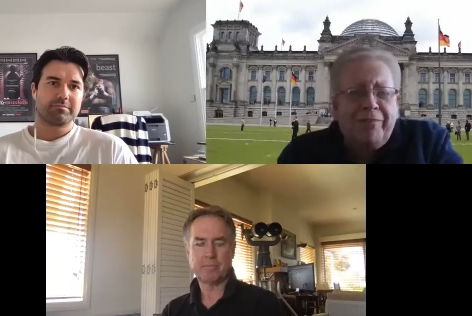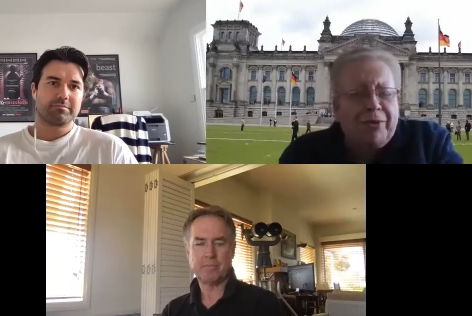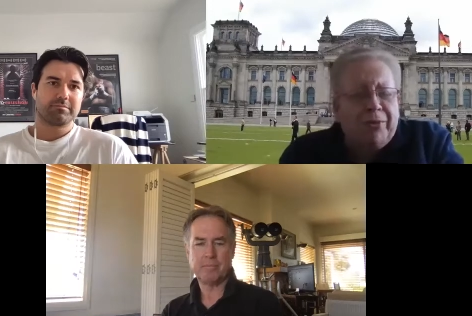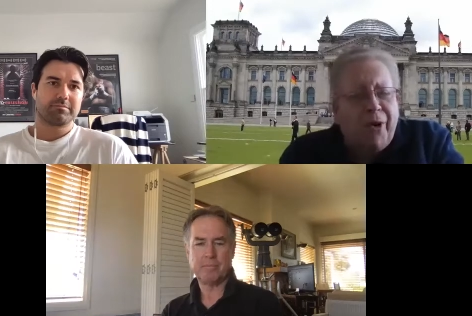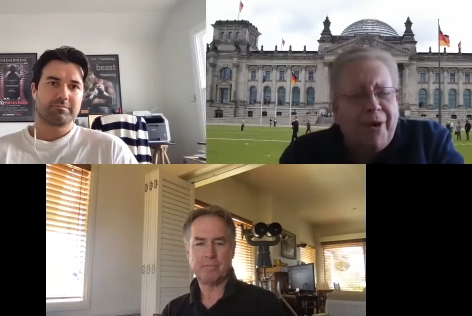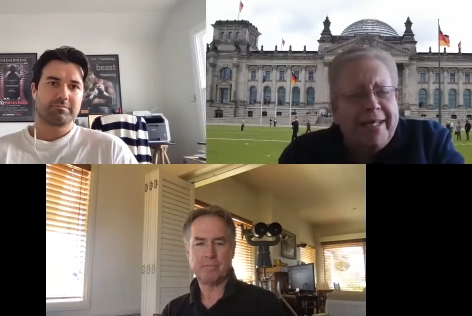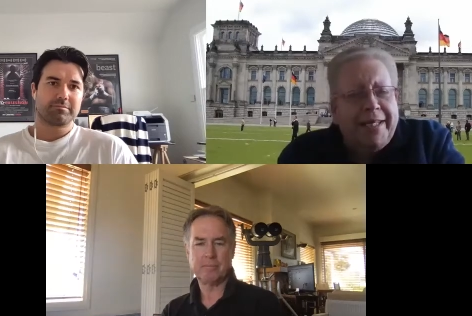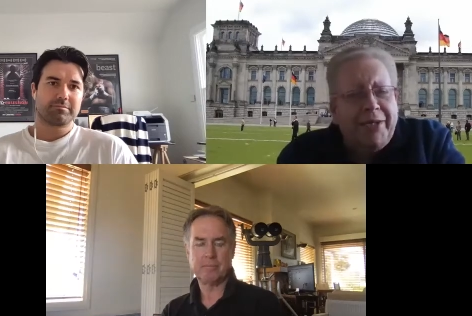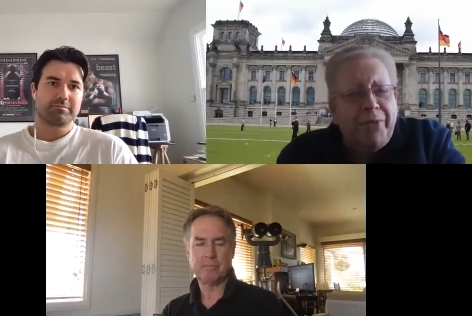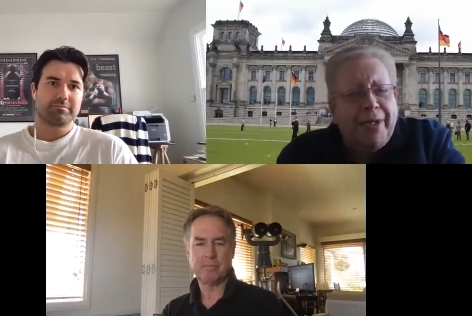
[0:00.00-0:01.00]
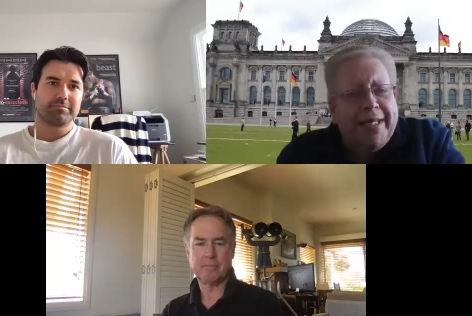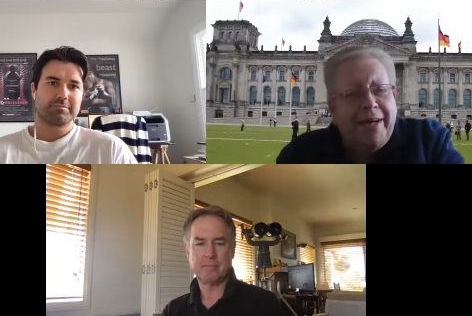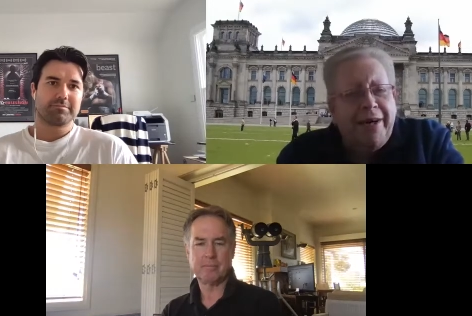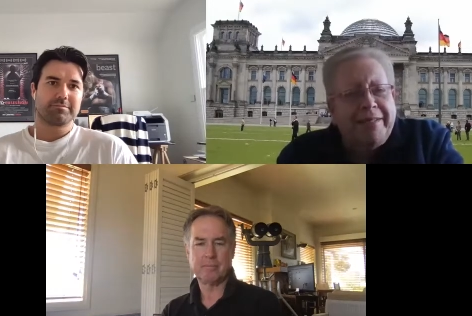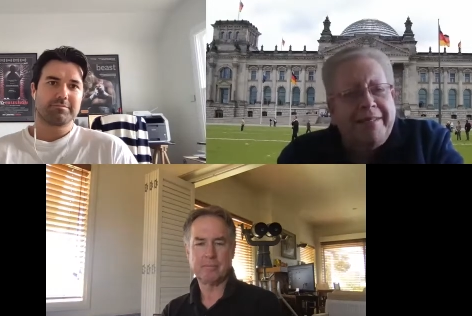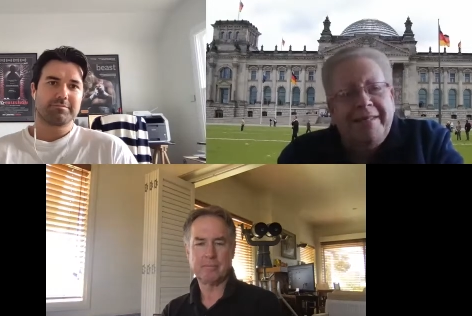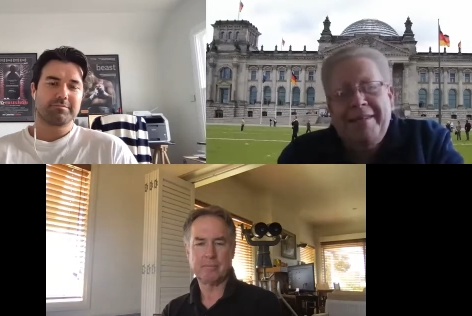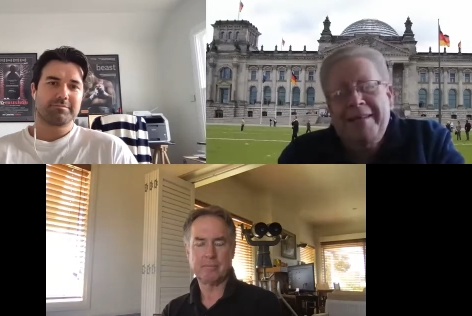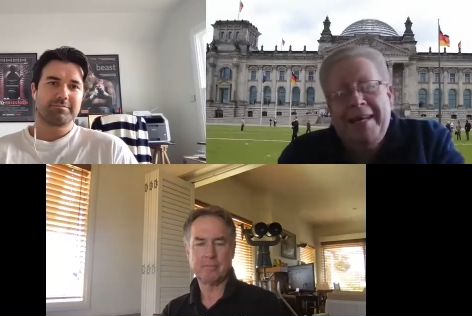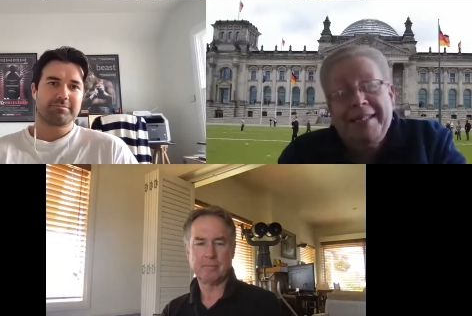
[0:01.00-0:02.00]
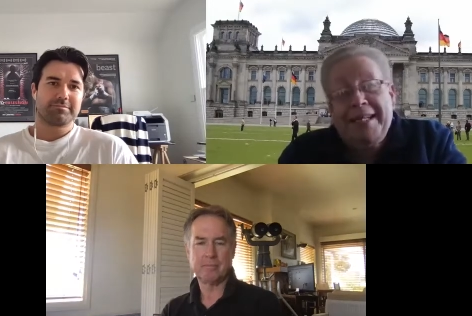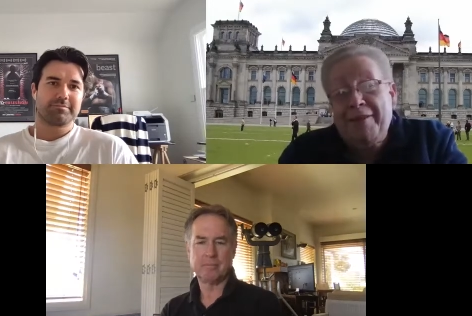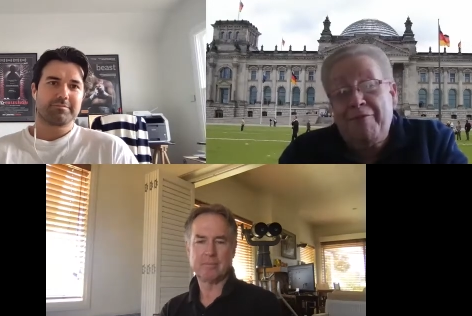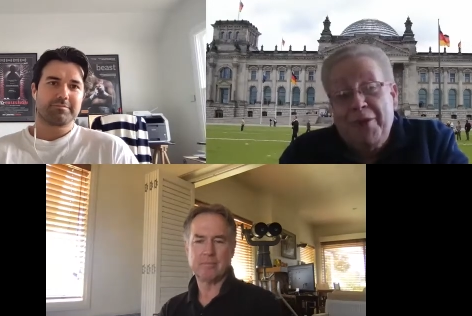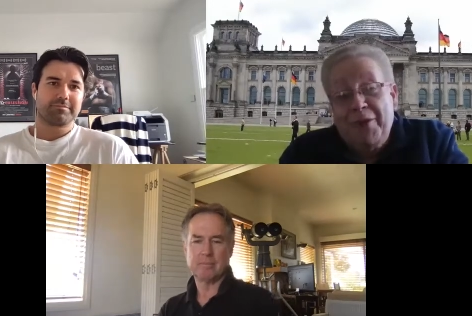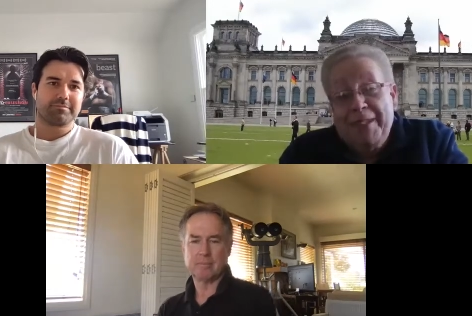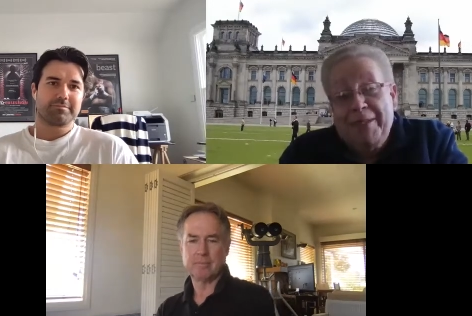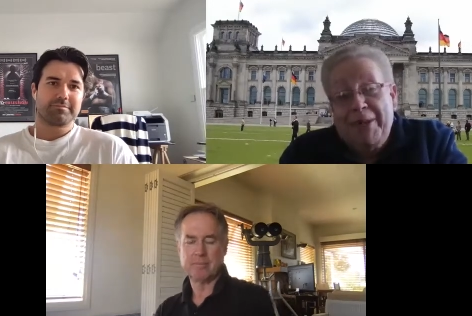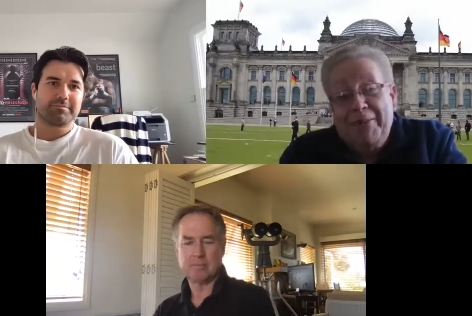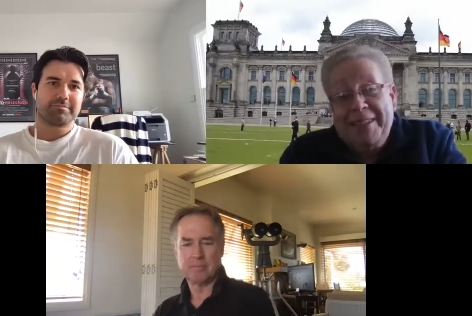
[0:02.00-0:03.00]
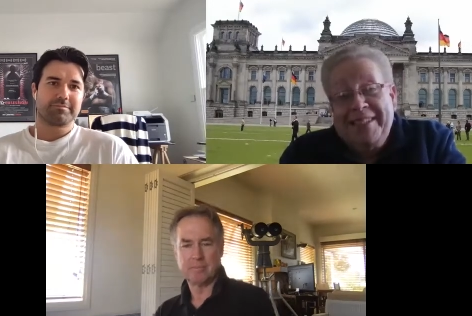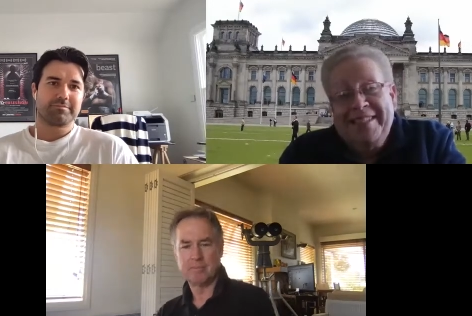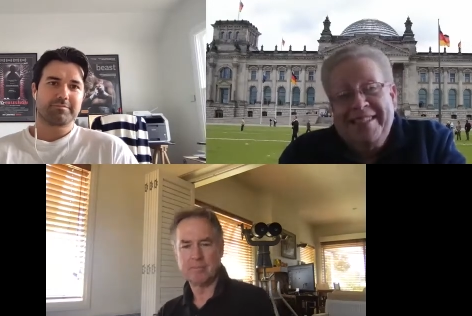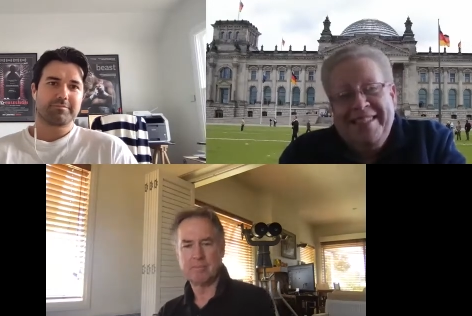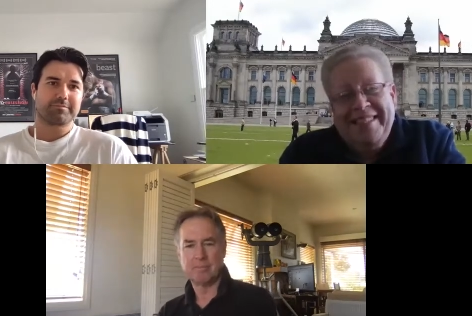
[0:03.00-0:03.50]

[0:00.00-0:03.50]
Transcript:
Speaker 1: Robert and Warwick. Are you working on another film at the moment?